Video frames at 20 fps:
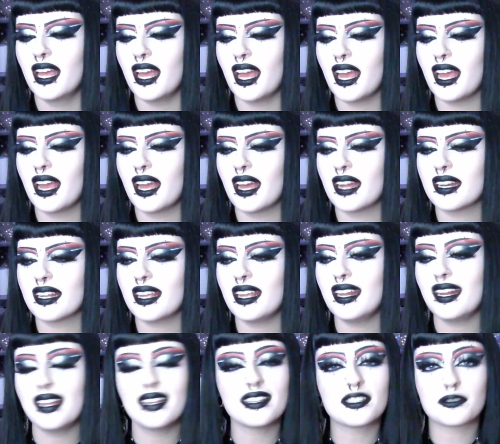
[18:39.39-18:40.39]
And
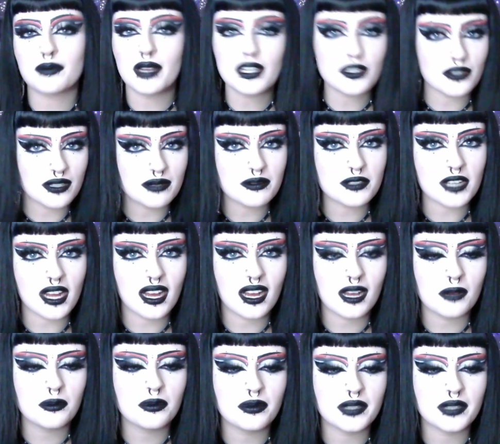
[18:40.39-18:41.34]
it is my dream job.